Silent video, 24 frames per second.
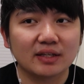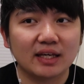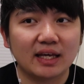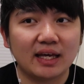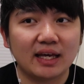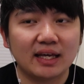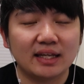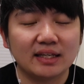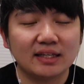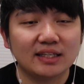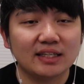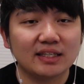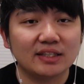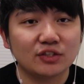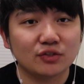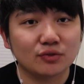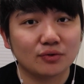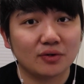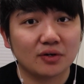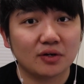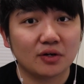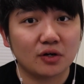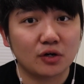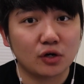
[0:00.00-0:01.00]
and they
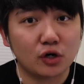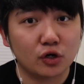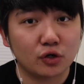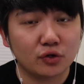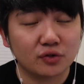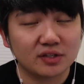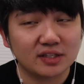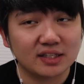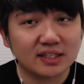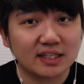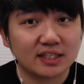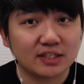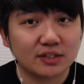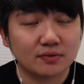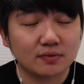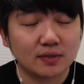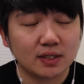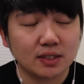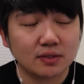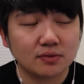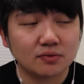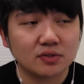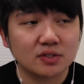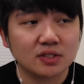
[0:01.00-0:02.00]
draw a guard next
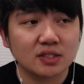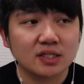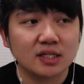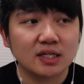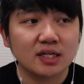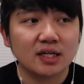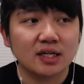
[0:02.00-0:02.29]
round.